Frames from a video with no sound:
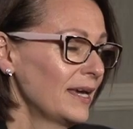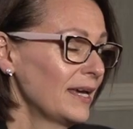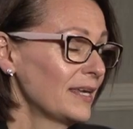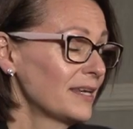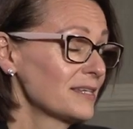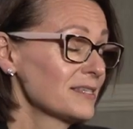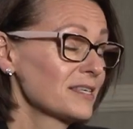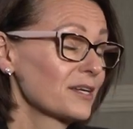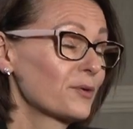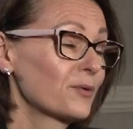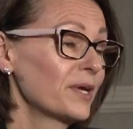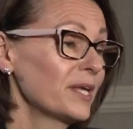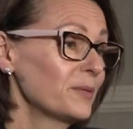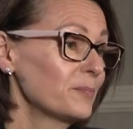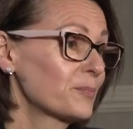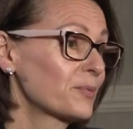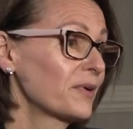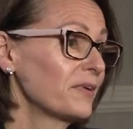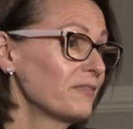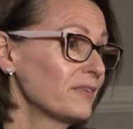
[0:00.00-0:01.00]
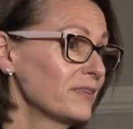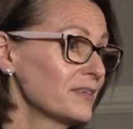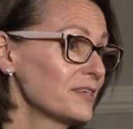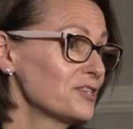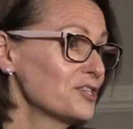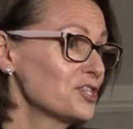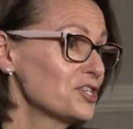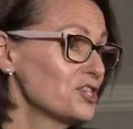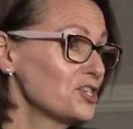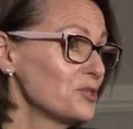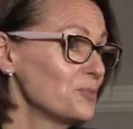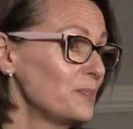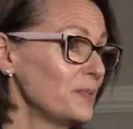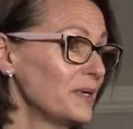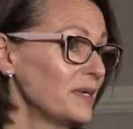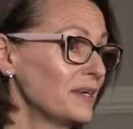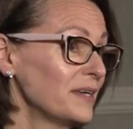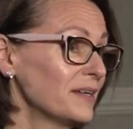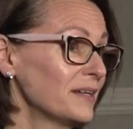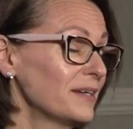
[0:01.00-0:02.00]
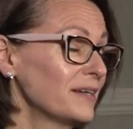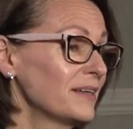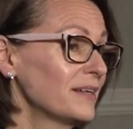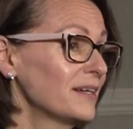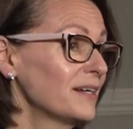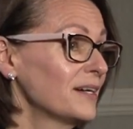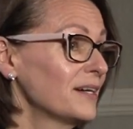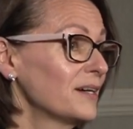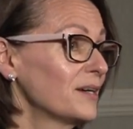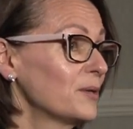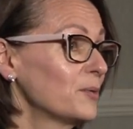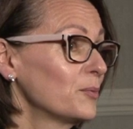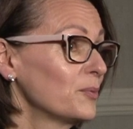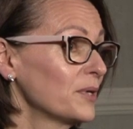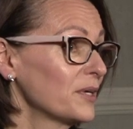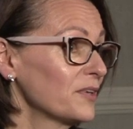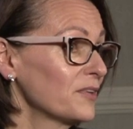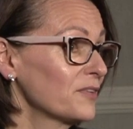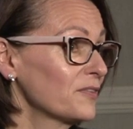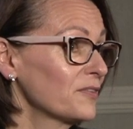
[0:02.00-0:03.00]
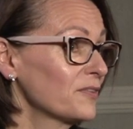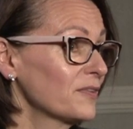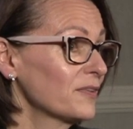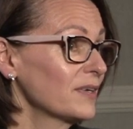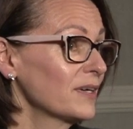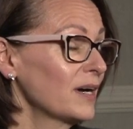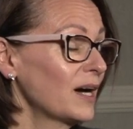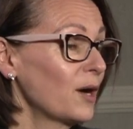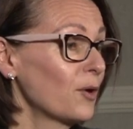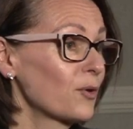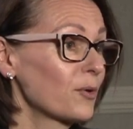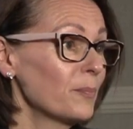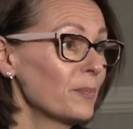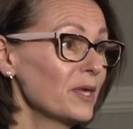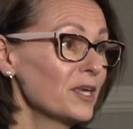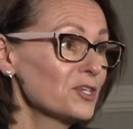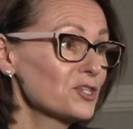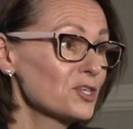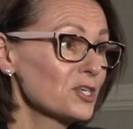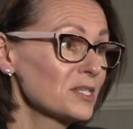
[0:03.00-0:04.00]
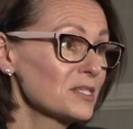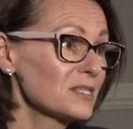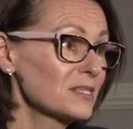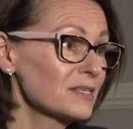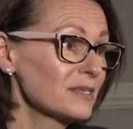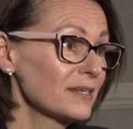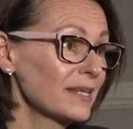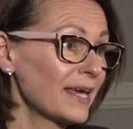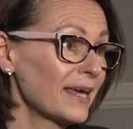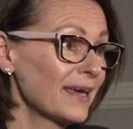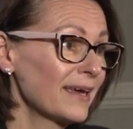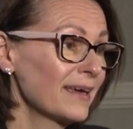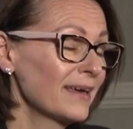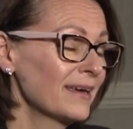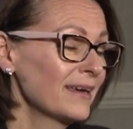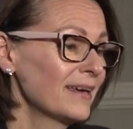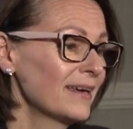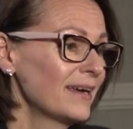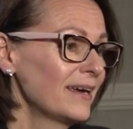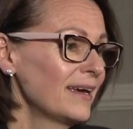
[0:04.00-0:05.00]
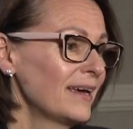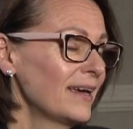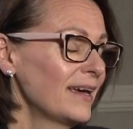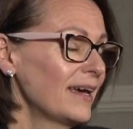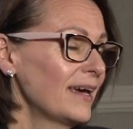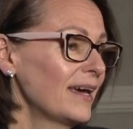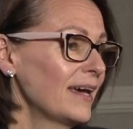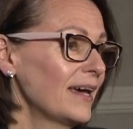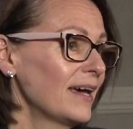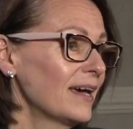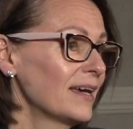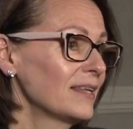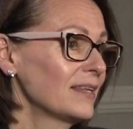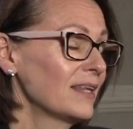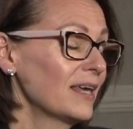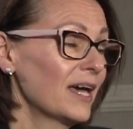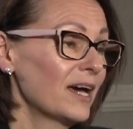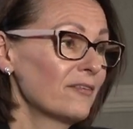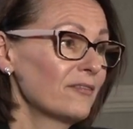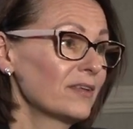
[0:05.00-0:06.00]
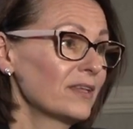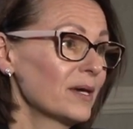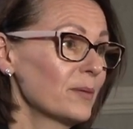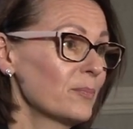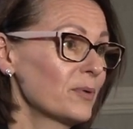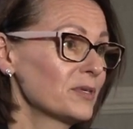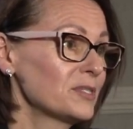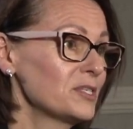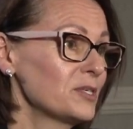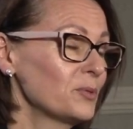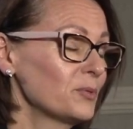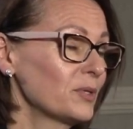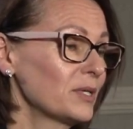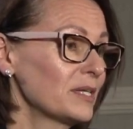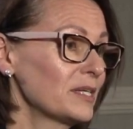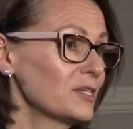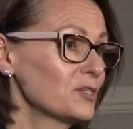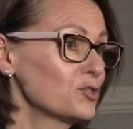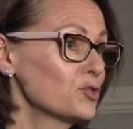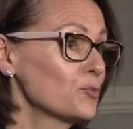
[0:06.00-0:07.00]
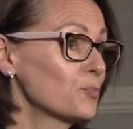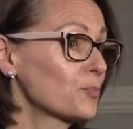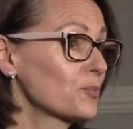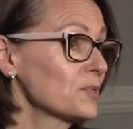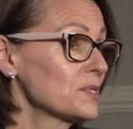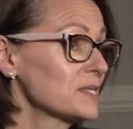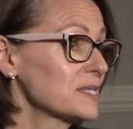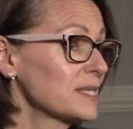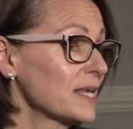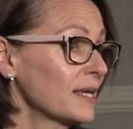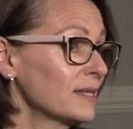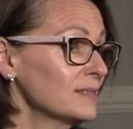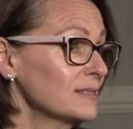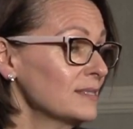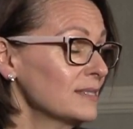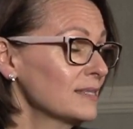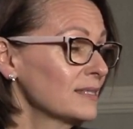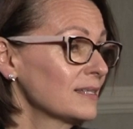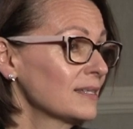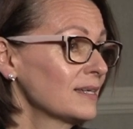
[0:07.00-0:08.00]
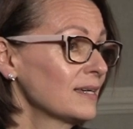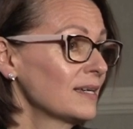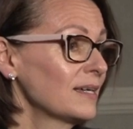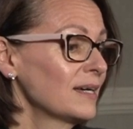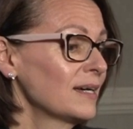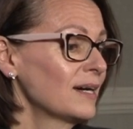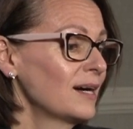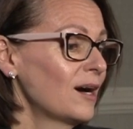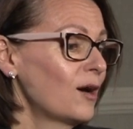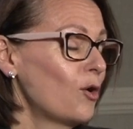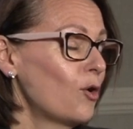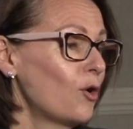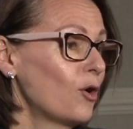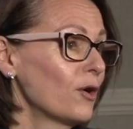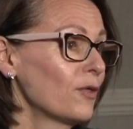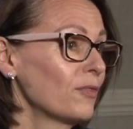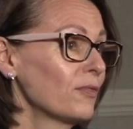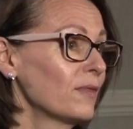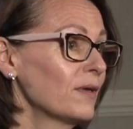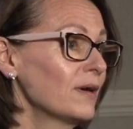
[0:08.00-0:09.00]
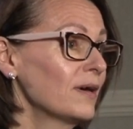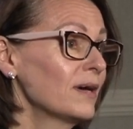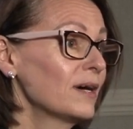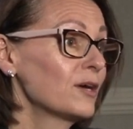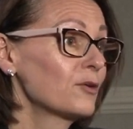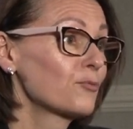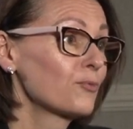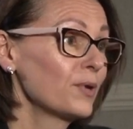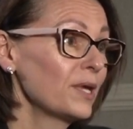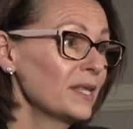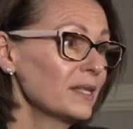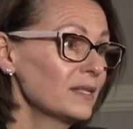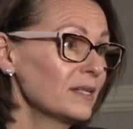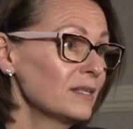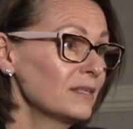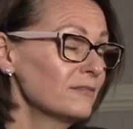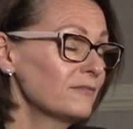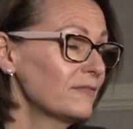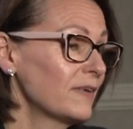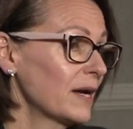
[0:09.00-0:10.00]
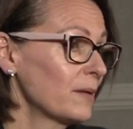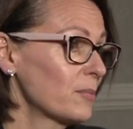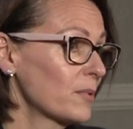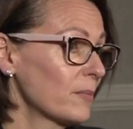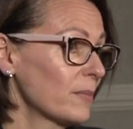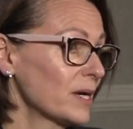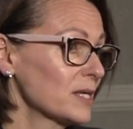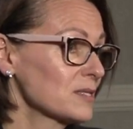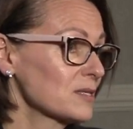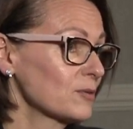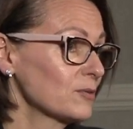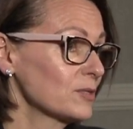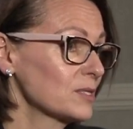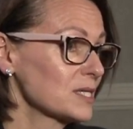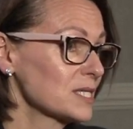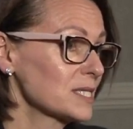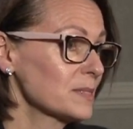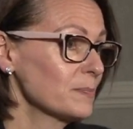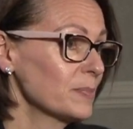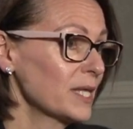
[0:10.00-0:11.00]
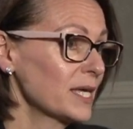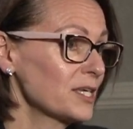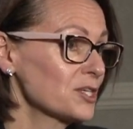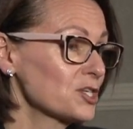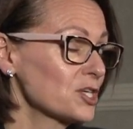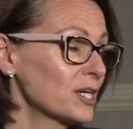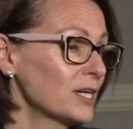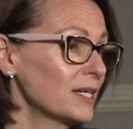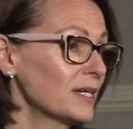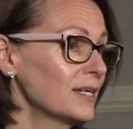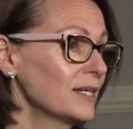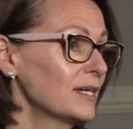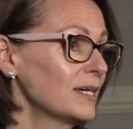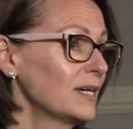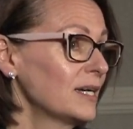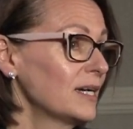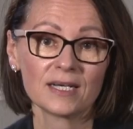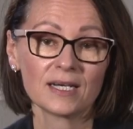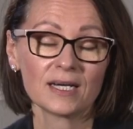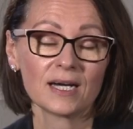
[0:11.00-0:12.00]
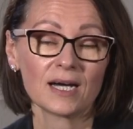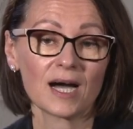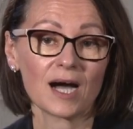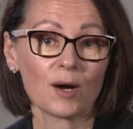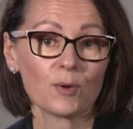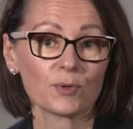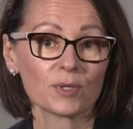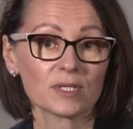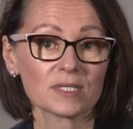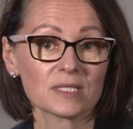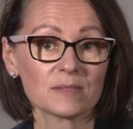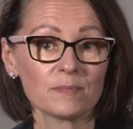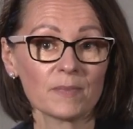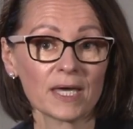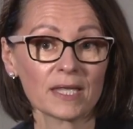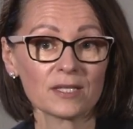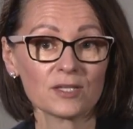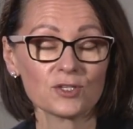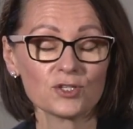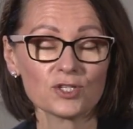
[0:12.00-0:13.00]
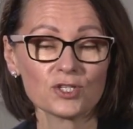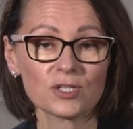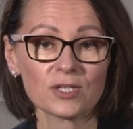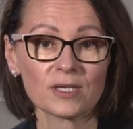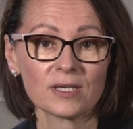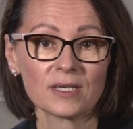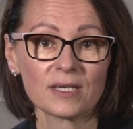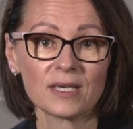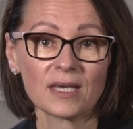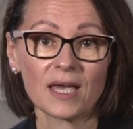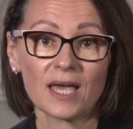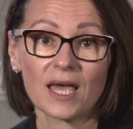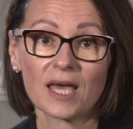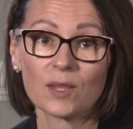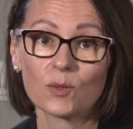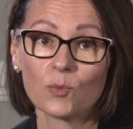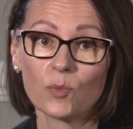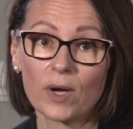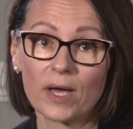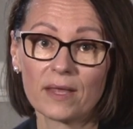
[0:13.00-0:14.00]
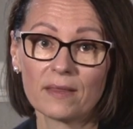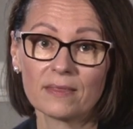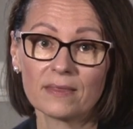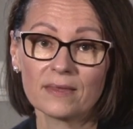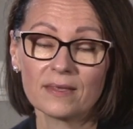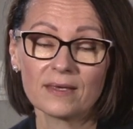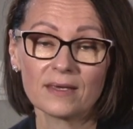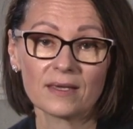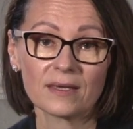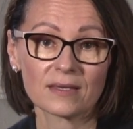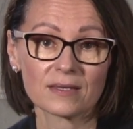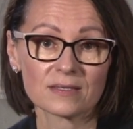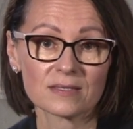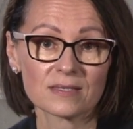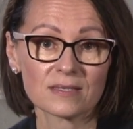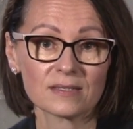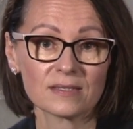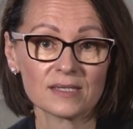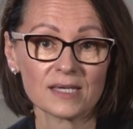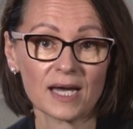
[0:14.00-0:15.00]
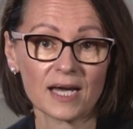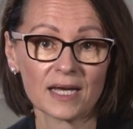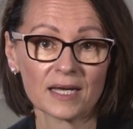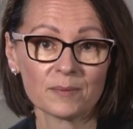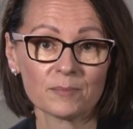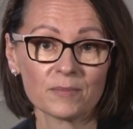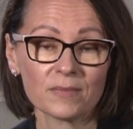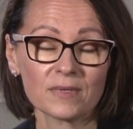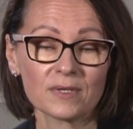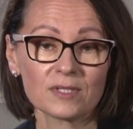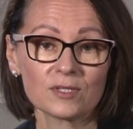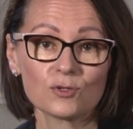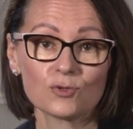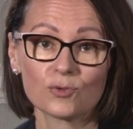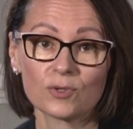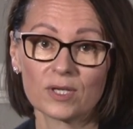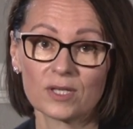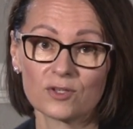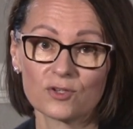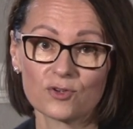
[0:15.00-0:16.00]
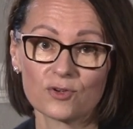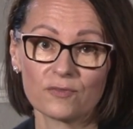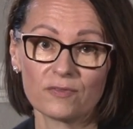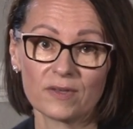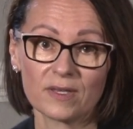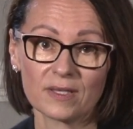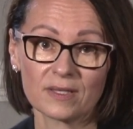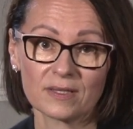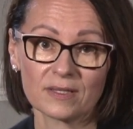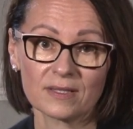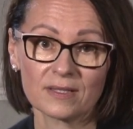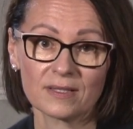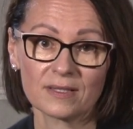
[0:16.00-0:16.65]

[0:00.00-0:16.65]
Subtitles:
It is a great privilege to be with our patients today and have an opportunity to present on renal fibromuscular dysplasia, how it is managed, and when it is the time to intervene.